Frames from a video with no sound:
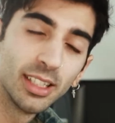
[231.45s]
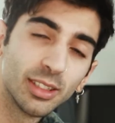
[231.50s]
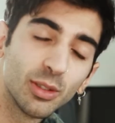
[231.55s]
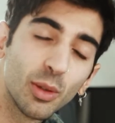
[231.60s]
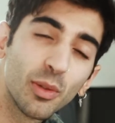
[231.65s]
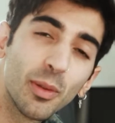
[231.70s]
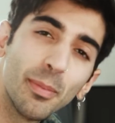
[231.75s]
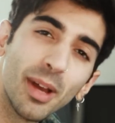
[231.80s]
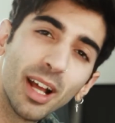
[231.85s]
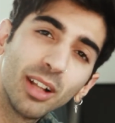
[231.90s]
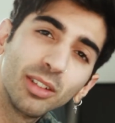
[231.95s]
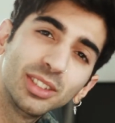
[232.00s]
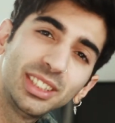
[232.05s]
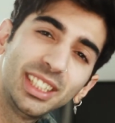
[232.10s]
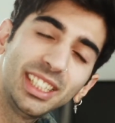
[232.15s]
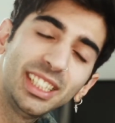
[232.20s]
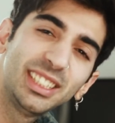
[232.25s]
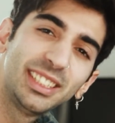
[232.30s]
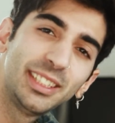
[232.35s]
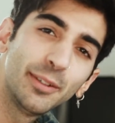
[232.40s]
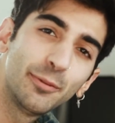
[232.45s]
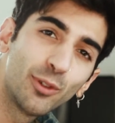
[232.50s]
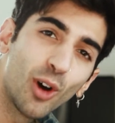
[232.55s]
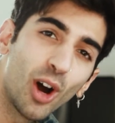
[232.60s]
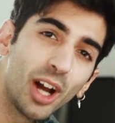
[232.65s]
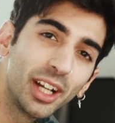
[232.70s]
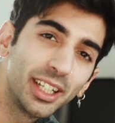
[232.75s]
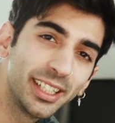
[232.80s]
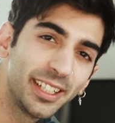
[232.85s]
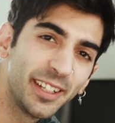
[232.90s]
So the melody is
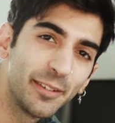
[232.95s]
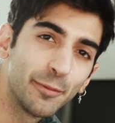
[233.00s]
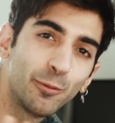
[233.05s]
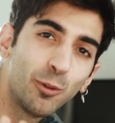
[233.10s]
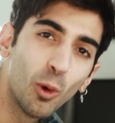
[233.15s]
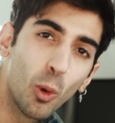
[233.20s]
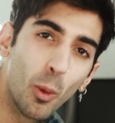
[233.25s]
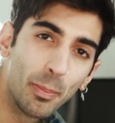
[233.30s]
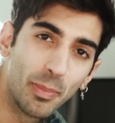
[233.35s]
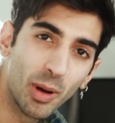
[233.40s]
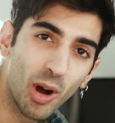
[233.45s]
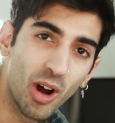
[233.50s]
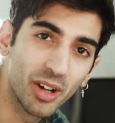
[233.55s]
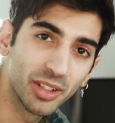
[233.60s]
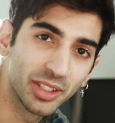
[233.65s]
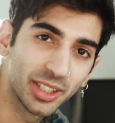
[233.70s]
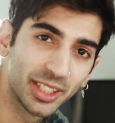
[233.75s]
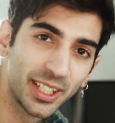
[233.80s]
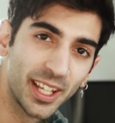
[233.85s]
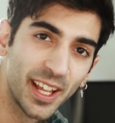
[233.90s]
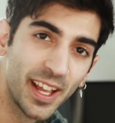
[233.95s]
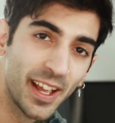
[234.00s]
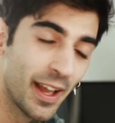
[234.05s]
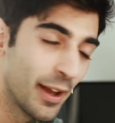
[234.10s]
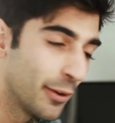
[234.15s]
divided in 4 parts.